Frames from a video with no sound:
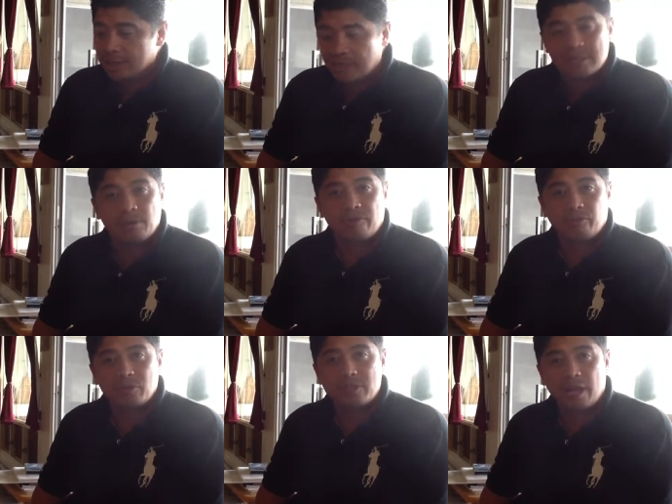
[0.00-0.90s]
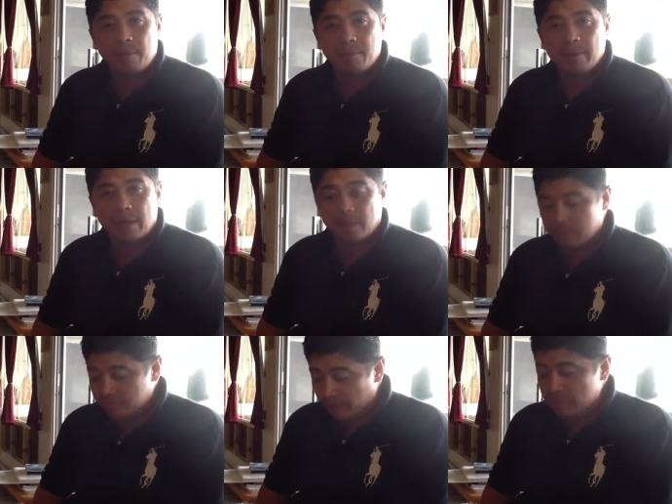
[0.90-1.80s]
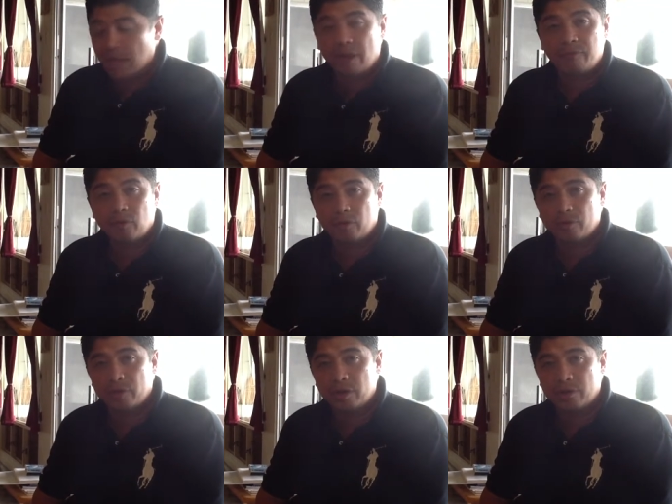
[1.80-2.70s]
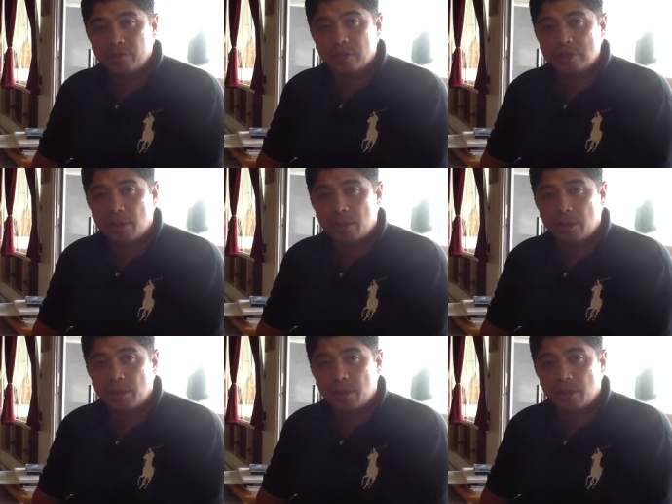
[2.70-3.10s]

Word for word: that's my first step. That I'm is. very thankful, you know, for this